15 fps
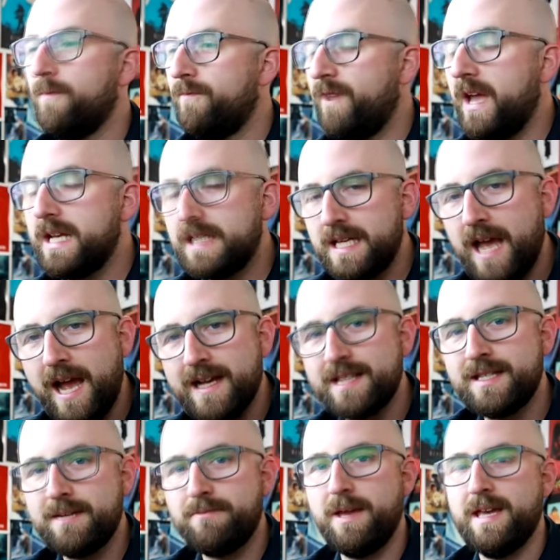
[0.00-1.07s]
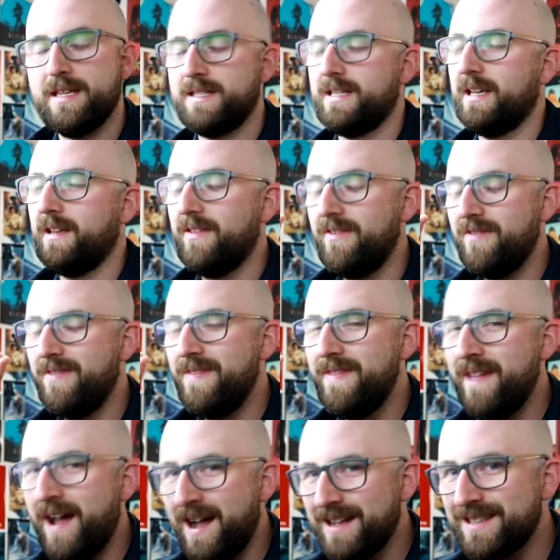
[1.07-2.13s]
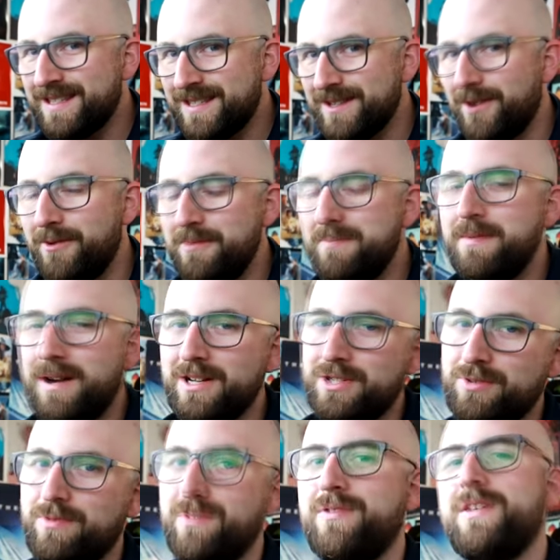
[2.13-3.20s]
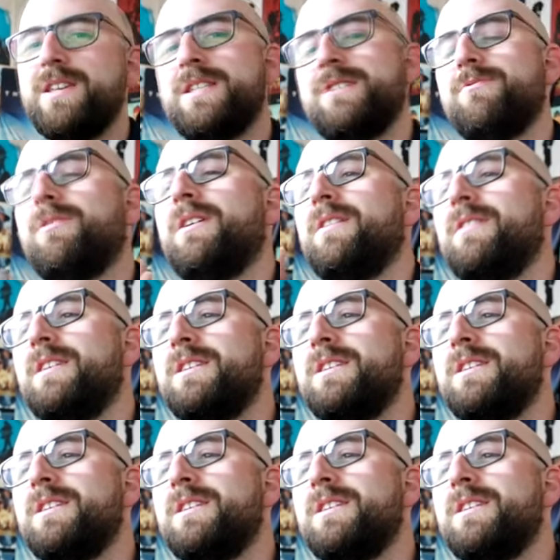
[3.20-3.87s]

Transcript: Fantastic pacing. Not so much with this one.